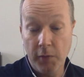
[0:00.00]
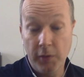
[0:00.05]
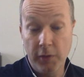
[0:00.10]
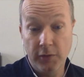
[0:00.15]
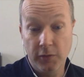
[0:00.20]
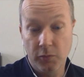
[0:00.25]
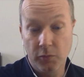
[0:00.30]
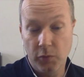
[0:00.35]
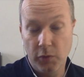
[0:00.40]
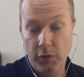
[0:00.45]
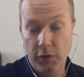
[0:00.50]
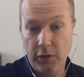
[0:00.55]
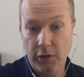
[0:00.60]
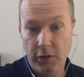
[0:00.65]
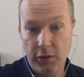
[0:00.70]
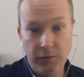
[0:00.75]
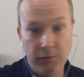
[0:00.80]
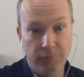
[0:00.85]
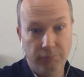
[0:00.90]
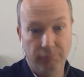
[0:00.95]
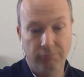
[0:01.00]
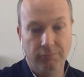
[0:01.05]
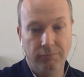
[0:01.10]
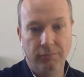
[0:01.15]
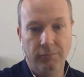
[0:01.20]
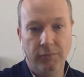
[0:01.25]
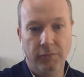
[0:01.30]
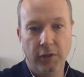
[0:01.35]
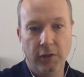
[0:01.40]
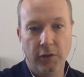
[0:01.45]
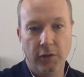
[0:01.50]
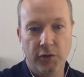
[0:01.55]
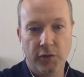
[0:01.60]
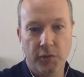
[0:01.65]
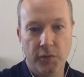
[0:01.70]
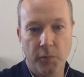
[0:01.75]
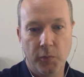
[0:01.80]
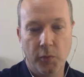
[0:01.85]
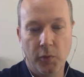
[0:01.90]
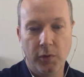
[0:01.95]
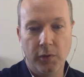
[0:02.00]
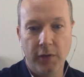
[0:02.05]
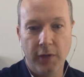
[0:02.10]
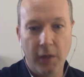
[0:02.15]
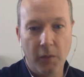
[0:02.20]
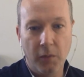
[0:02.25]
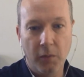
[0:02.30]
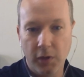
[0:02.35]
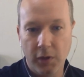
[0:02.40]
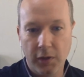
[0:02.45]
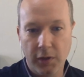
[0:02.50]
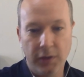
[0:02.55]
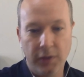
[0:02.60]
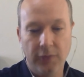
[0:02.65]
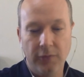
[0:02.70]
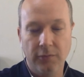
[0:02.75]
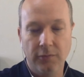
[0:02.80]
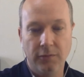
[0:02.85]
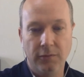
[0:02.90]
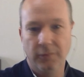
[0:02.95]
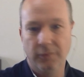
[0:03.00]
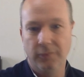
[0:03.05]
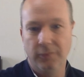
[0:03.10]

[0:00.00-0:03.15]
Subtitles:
Is really good, support network and